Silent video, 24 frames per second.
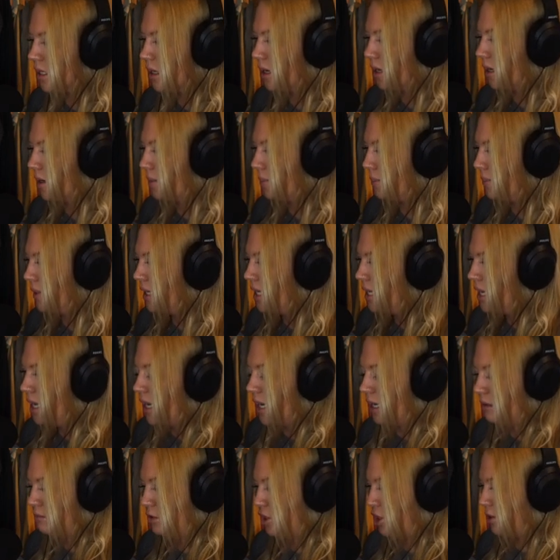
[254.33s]

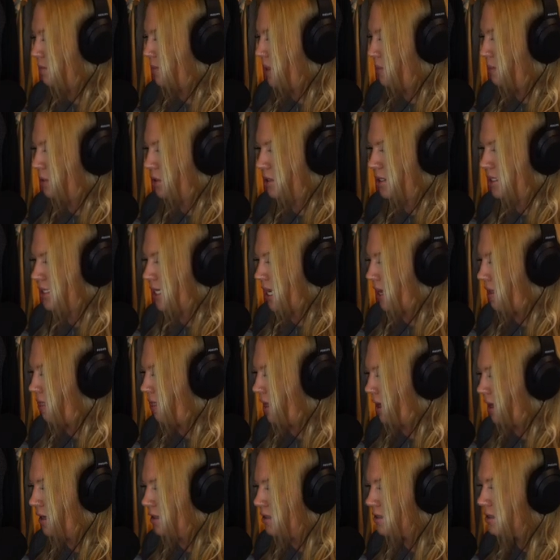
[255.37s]
I'm sure people say
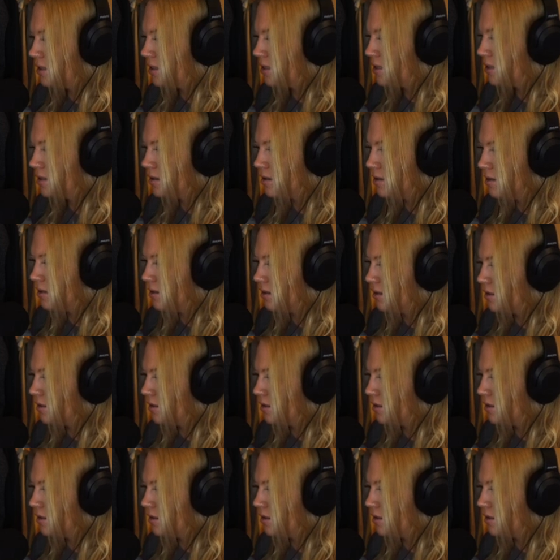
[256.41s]
things,